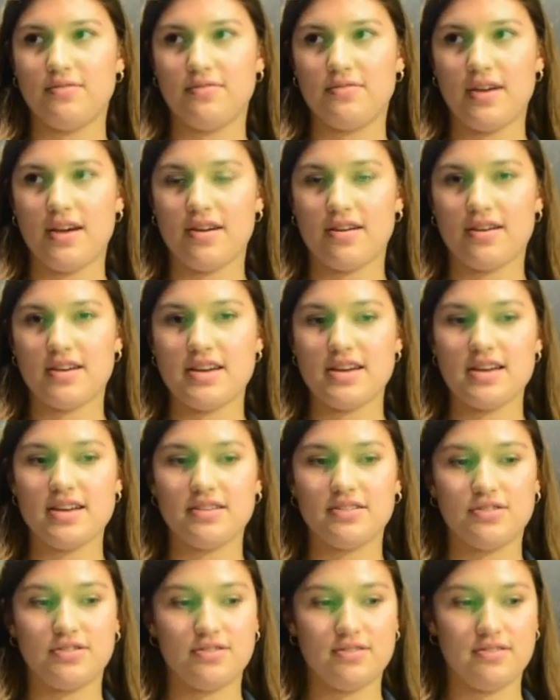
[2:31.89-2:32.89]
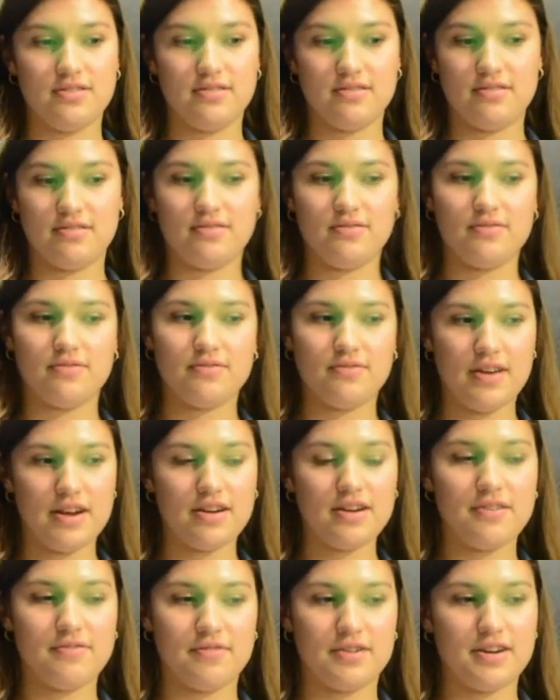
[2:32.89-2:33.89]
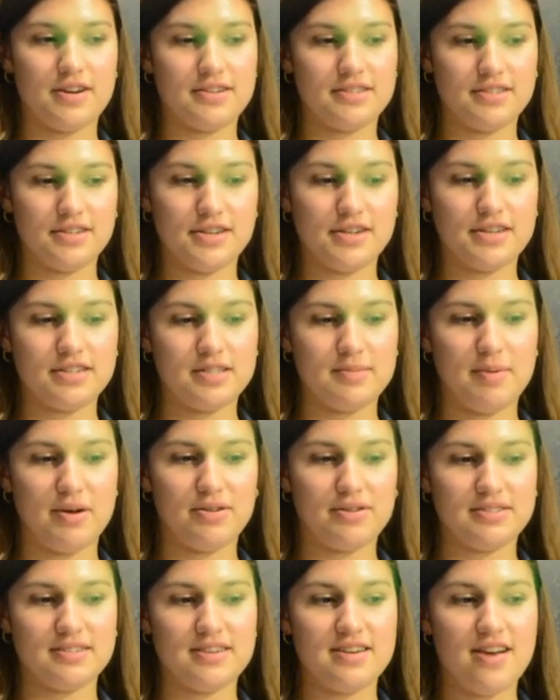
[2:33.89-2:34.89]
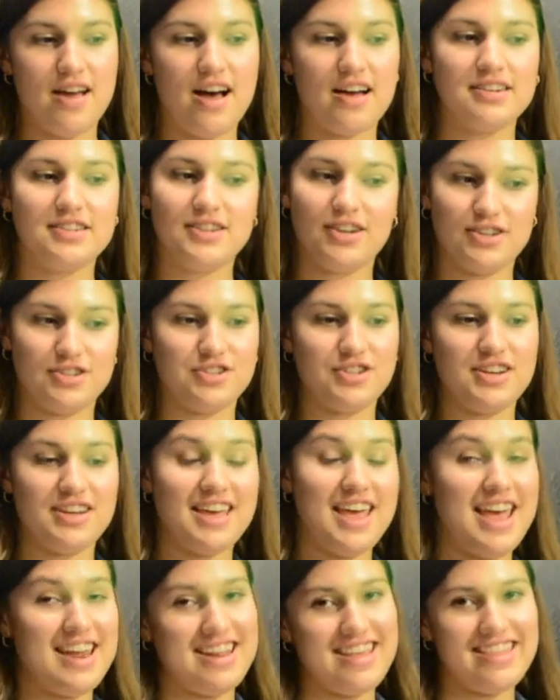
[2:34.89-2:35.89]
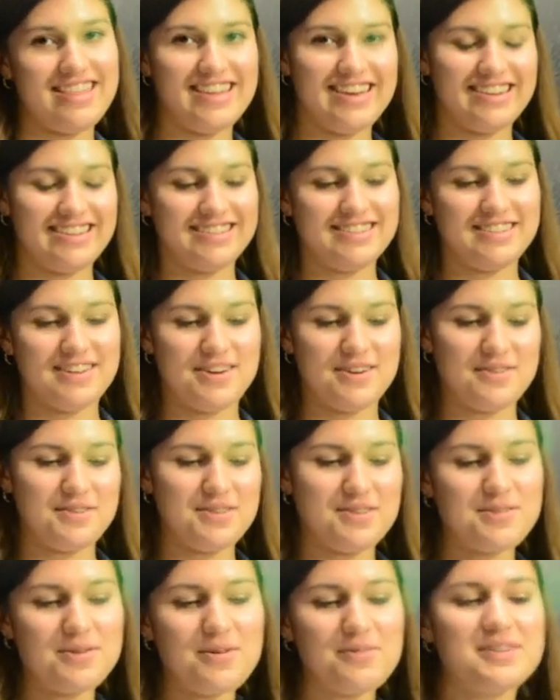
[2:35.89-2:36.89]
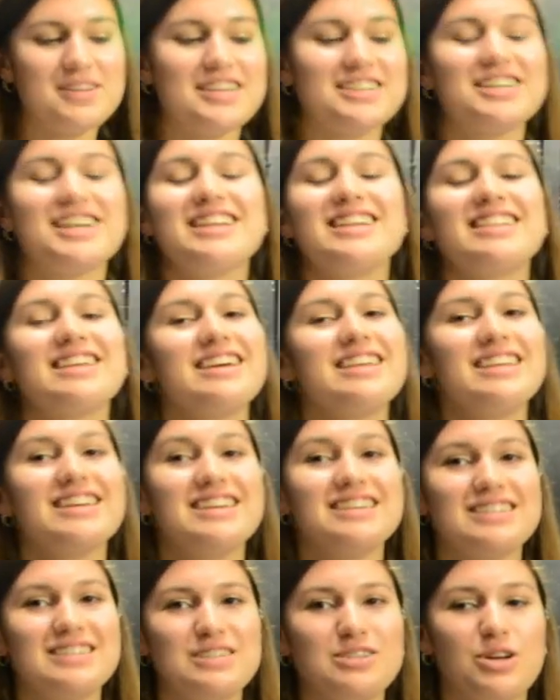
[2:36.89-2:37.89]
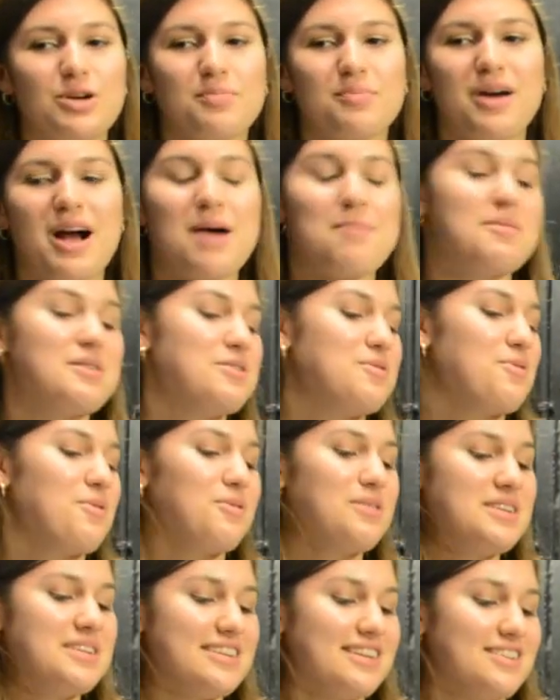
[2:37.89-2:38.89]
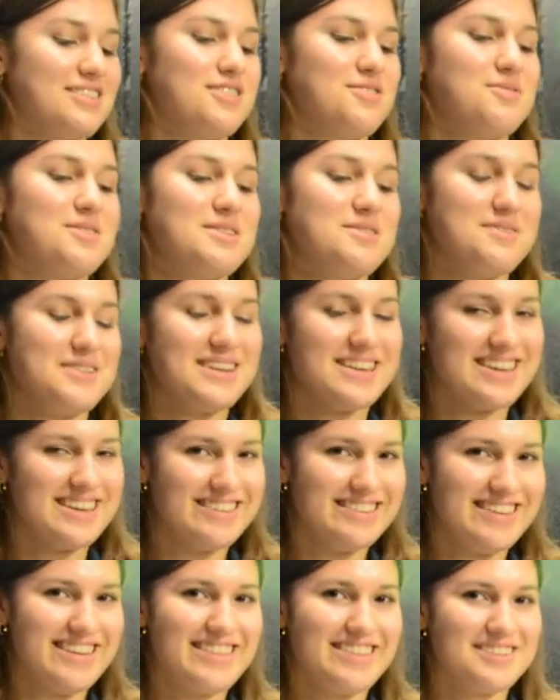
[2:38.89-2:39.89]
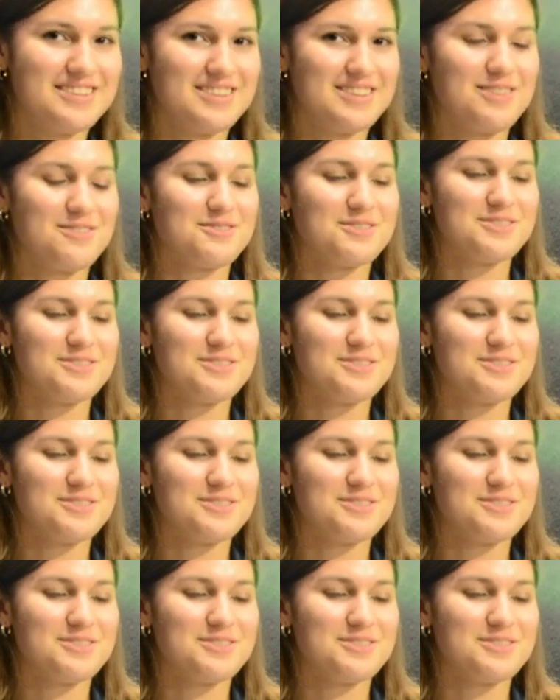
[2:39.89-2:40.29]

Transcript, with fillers: very very, very serious about us not touching anything. So you don't touch anything that isn't your prop and you only touch it when you need it. And those are the